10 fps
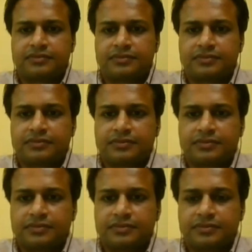
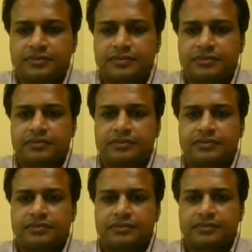
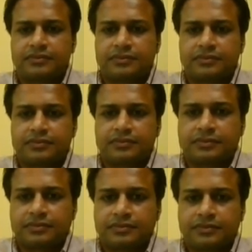
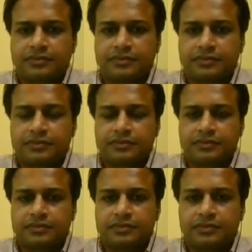
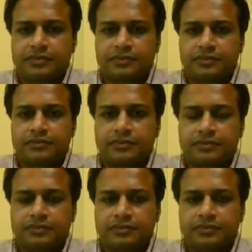
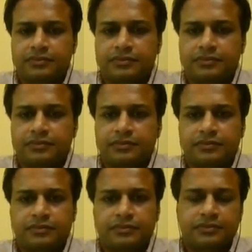
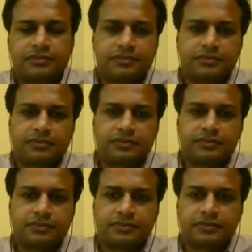
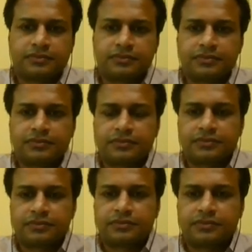
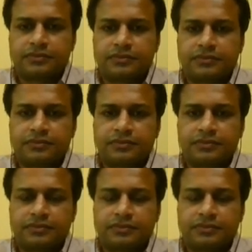This person isn't speaking.